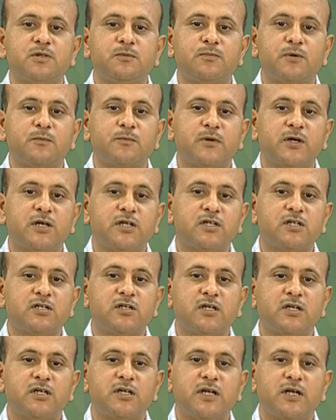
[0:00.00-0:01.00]
preparation
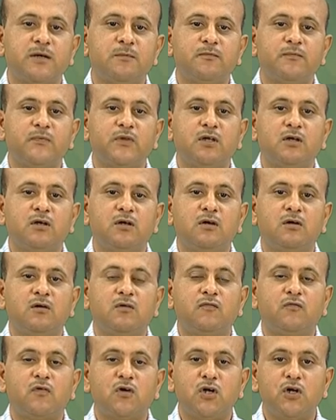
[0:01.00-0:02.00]
in TEM
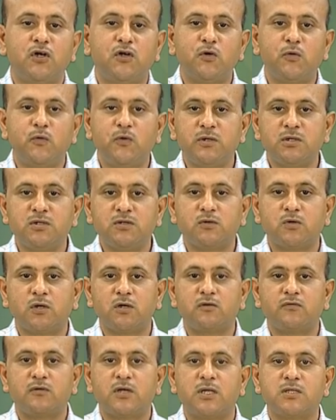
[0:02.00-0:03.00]
for introducing
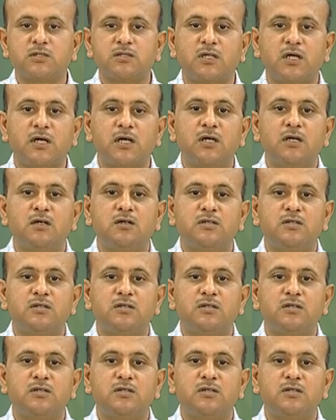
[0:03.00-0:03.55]
contrast are